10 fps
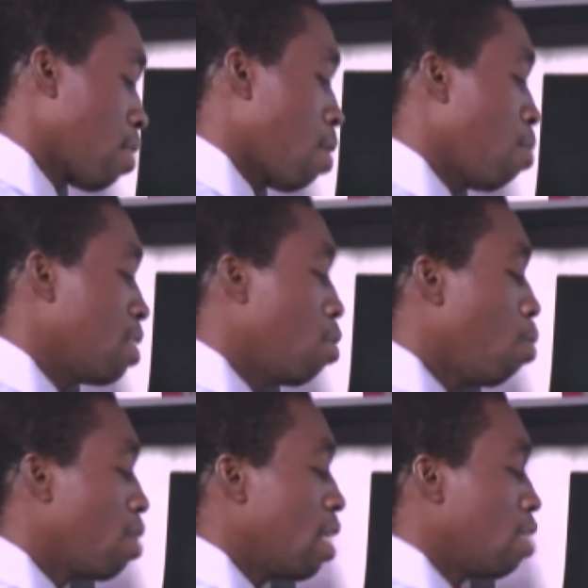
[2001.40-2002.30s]
But the whole
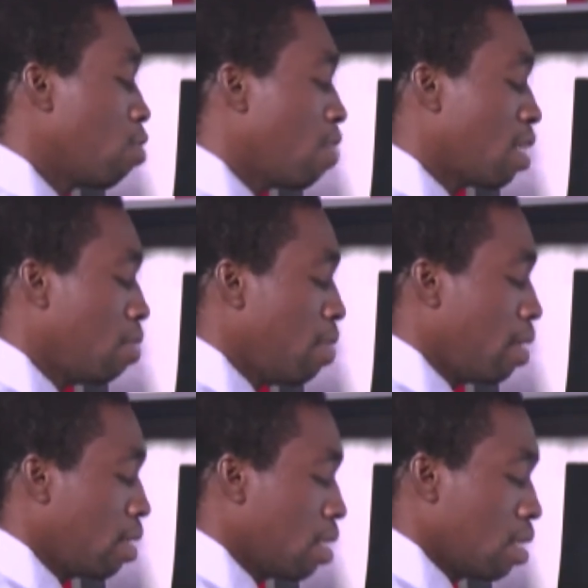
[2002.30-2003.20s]
thing is over 3.
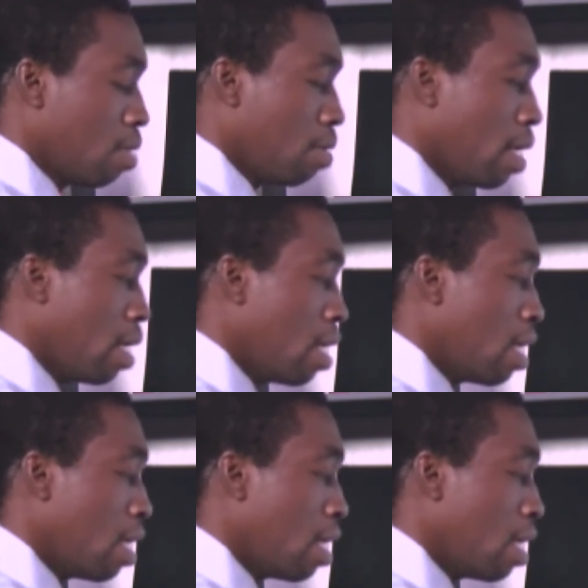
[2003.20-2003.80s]
Okay,